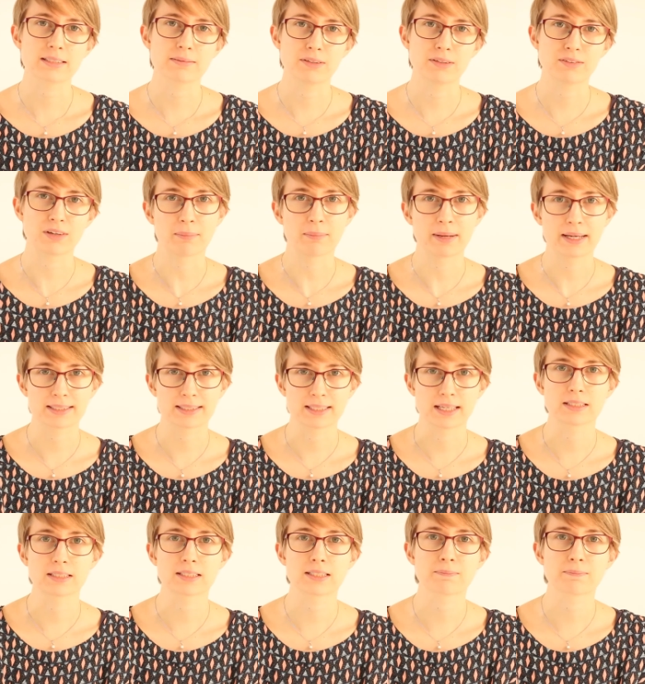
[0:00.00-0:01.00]
if that makes
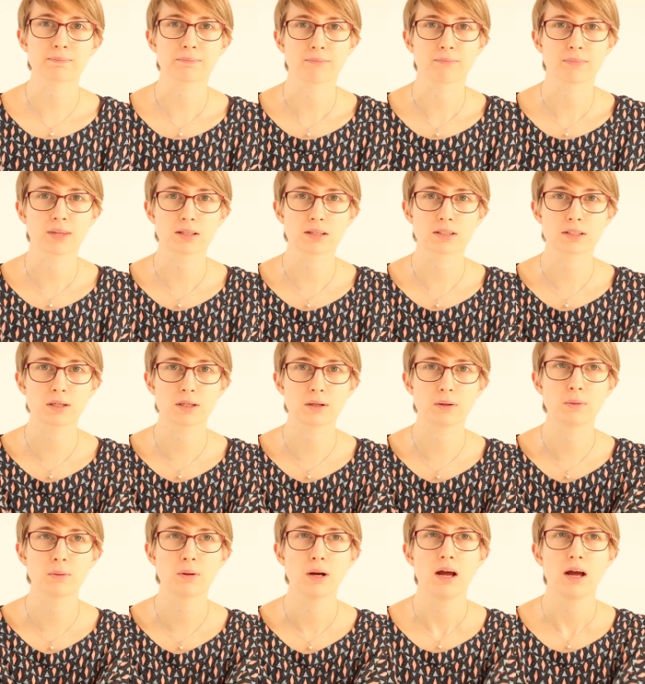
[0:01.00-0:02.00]
sense.
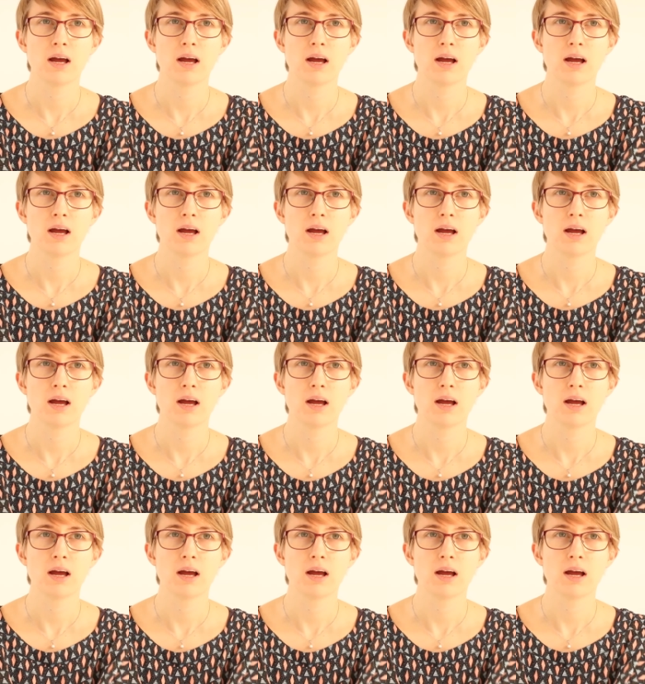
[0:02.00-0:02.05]
So